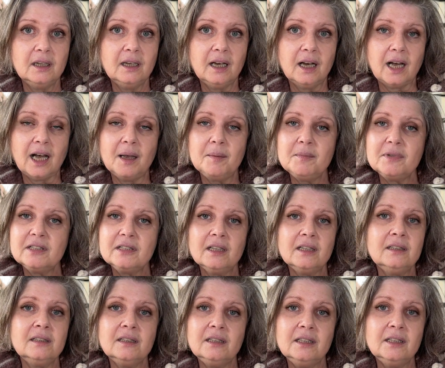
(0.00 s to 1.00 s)
I'm
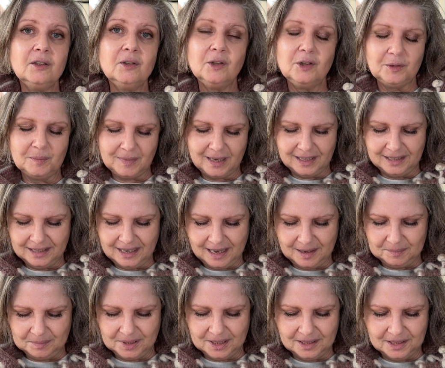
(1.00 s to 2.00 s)
sending all my
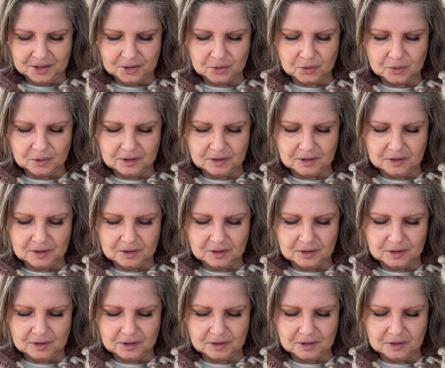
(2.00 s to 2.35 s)
happy little